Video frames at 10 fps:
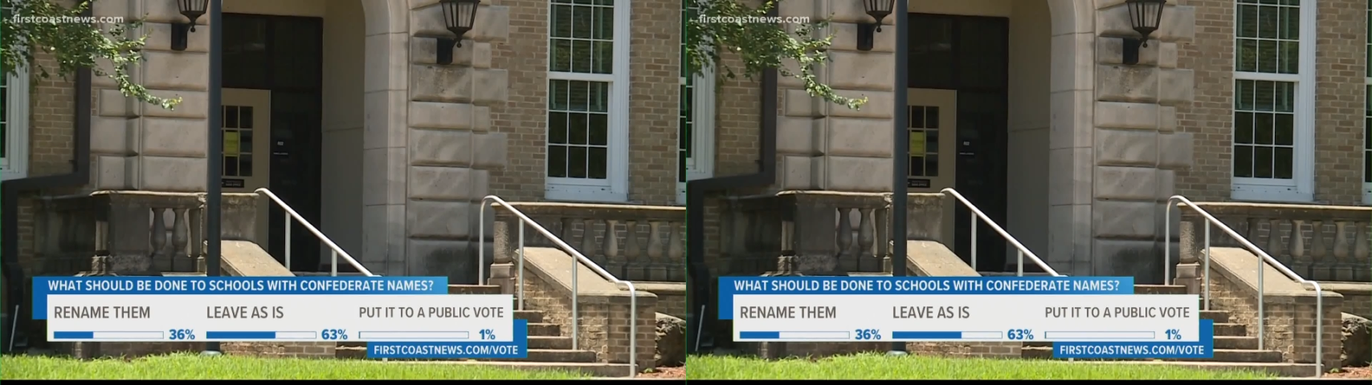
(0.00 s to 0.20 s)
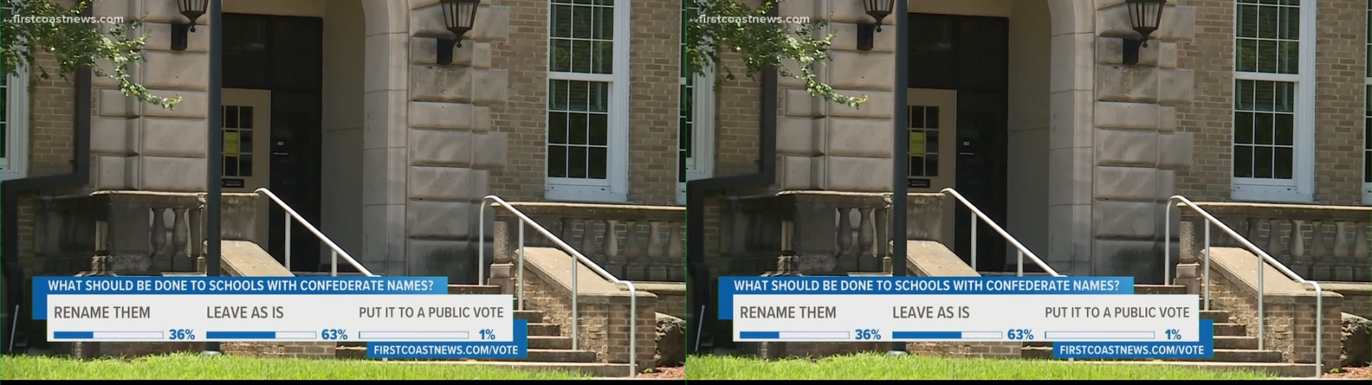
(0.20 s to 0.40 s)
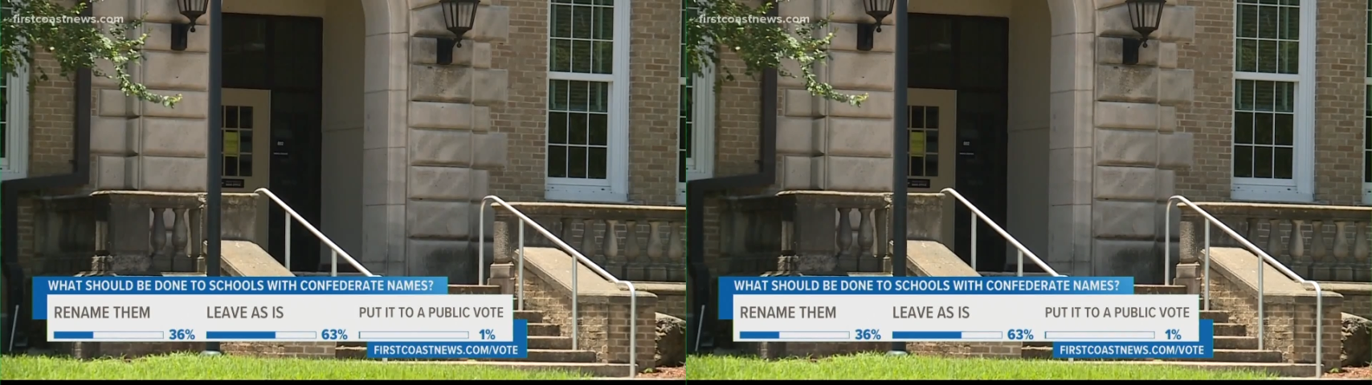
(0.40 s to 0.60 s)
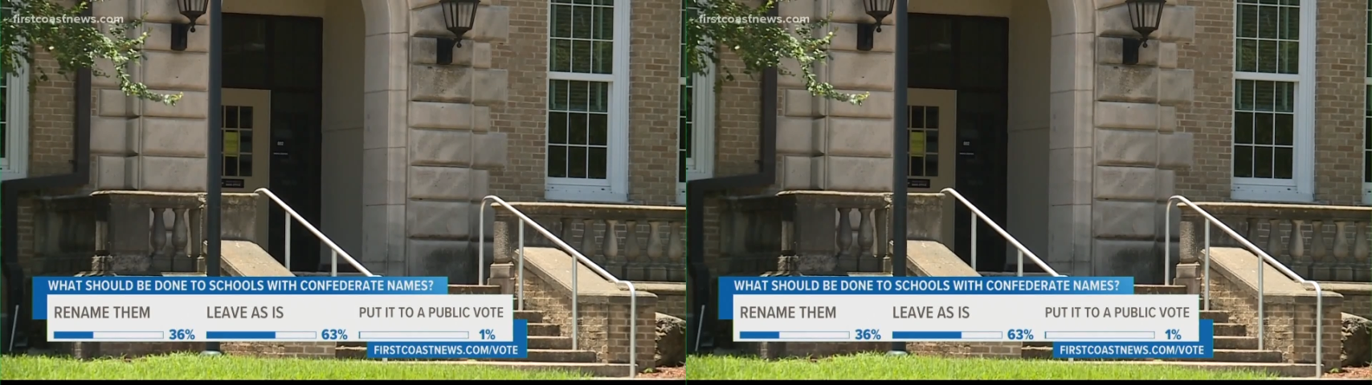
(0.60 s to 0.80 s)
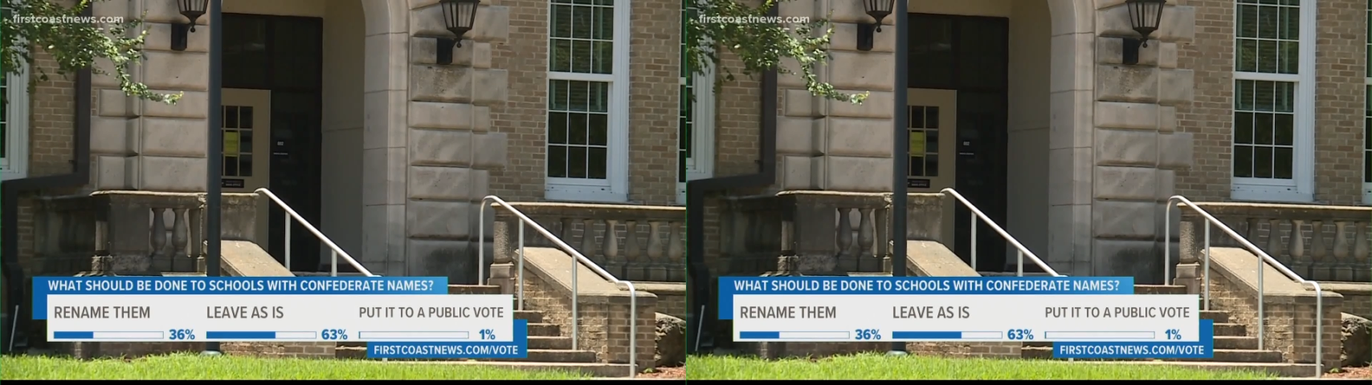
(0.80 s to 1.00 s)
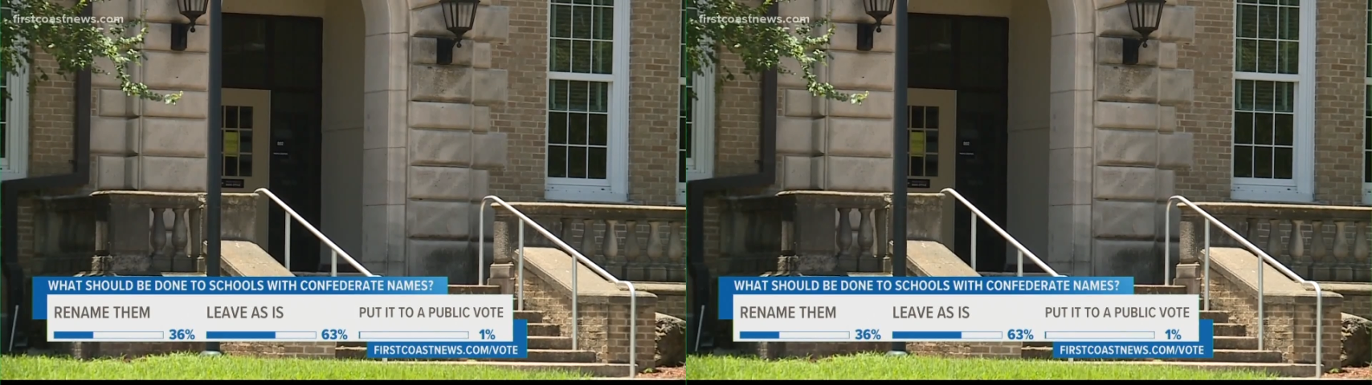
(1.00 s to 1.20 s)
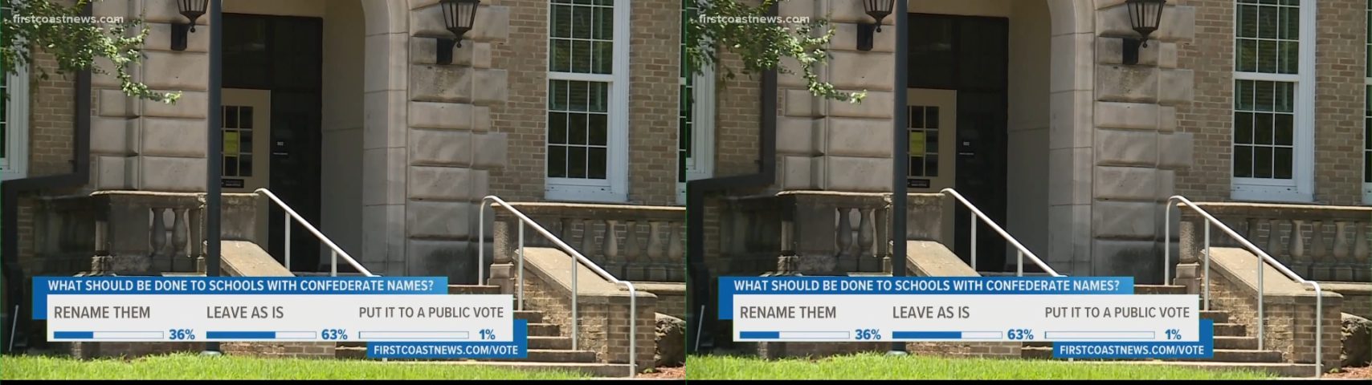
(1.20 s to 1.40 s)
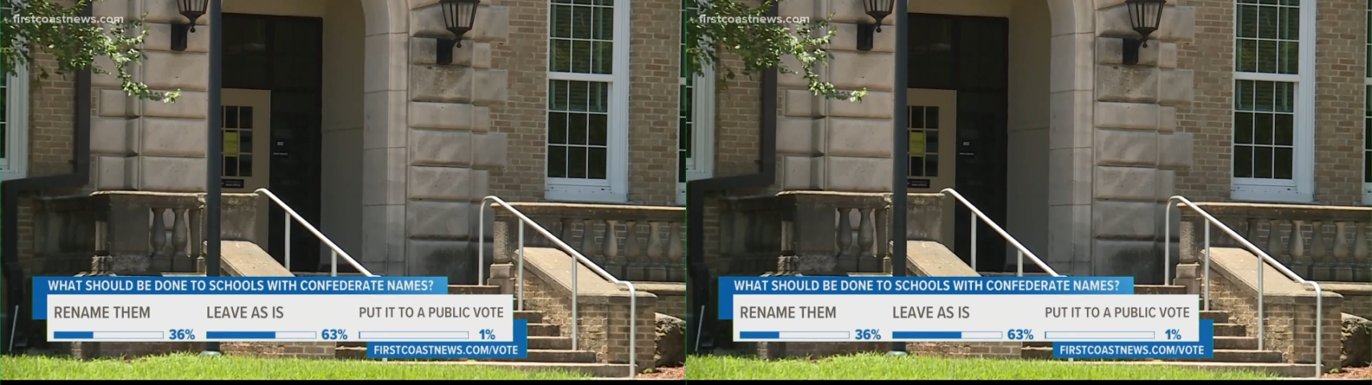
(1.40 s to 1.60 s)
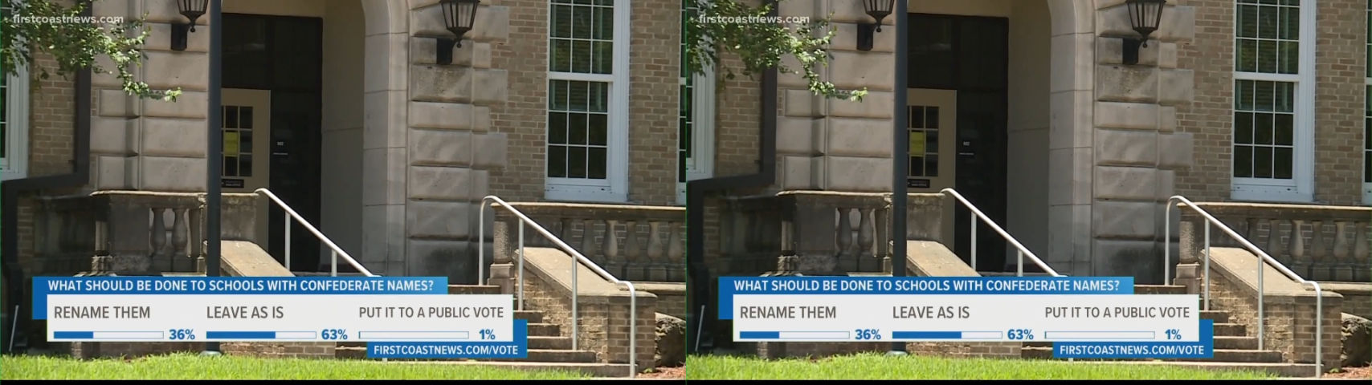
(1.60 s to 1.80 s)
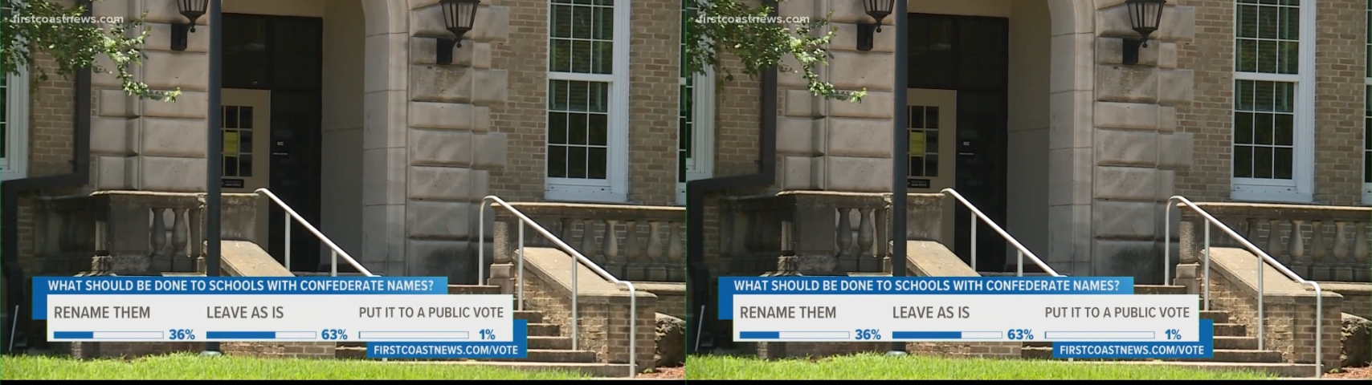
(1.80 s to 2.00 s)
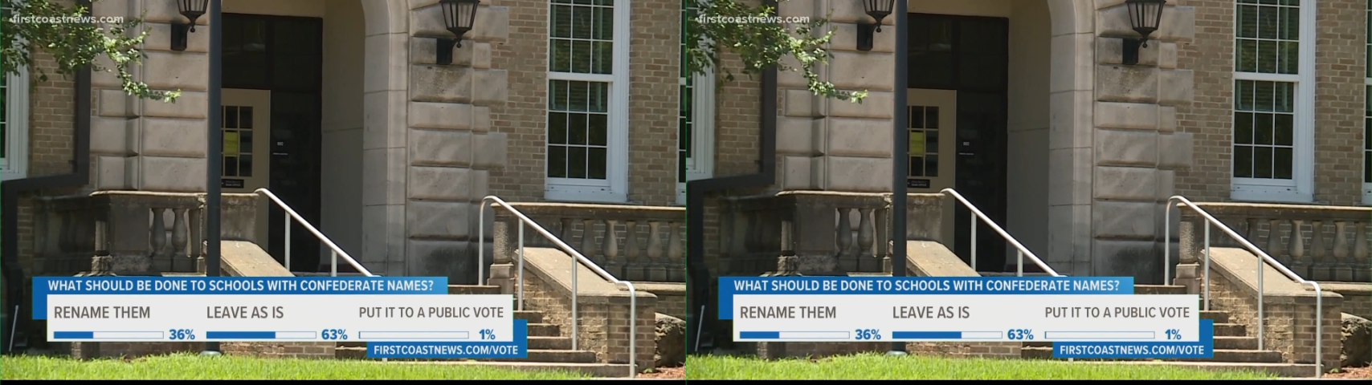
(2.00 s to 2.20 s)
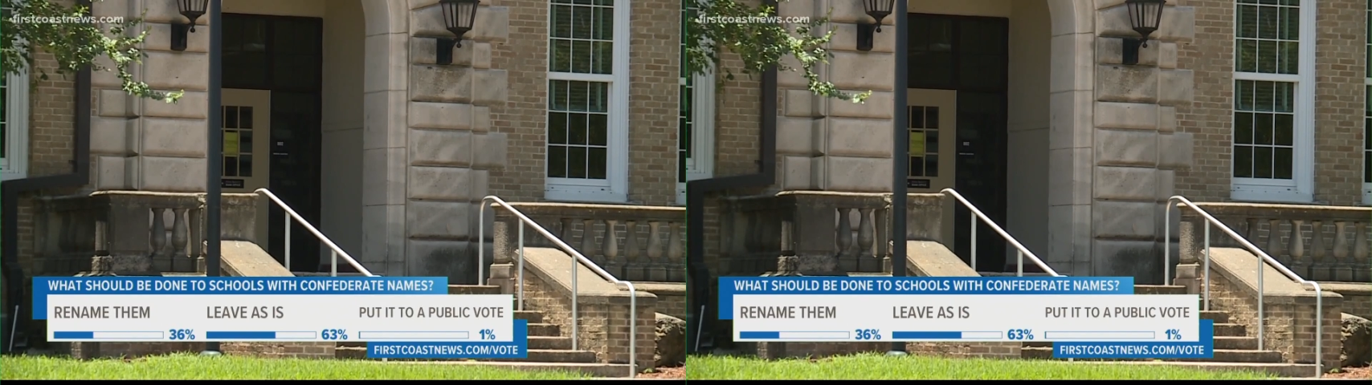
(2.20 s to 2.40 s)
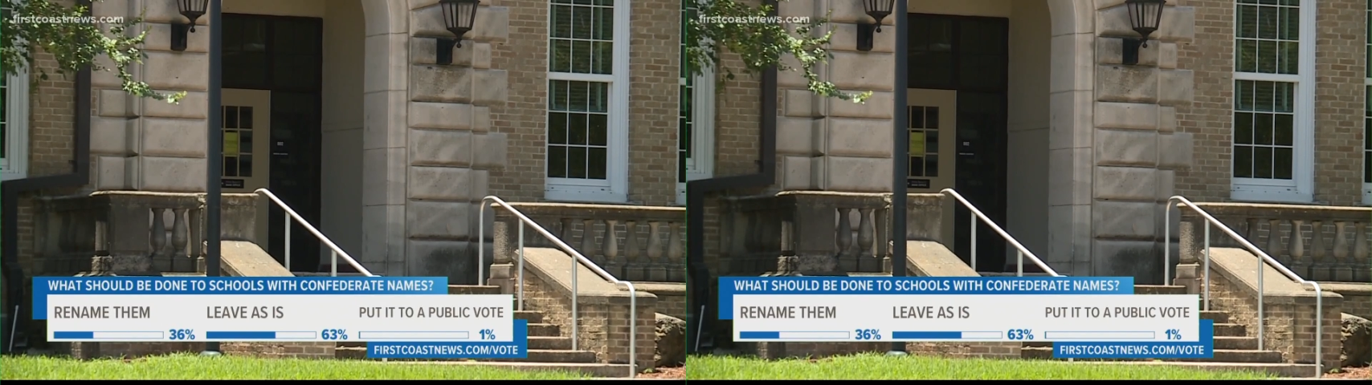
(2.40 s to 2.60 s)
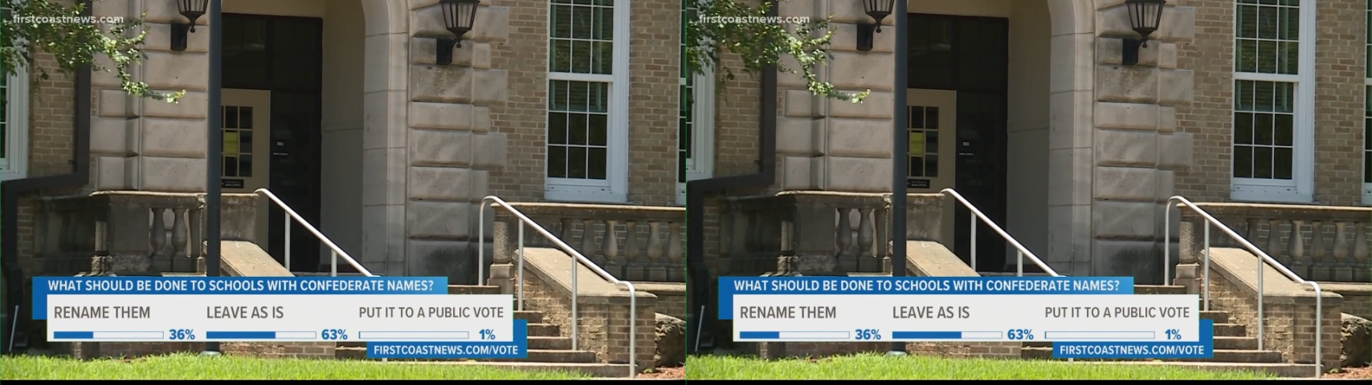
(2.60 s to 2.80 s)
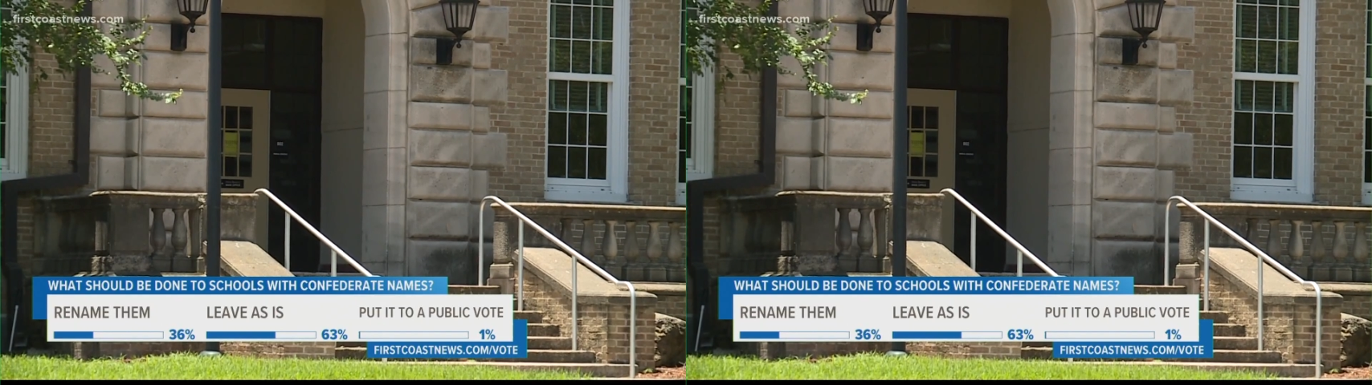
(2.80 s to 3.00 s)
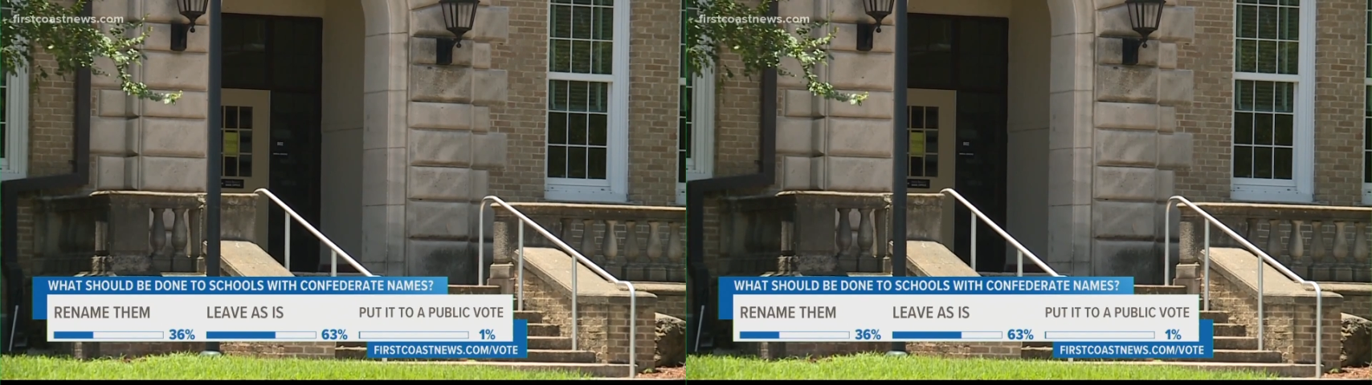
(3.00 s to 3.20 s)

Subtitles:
No face is visible, so there are no lips to read.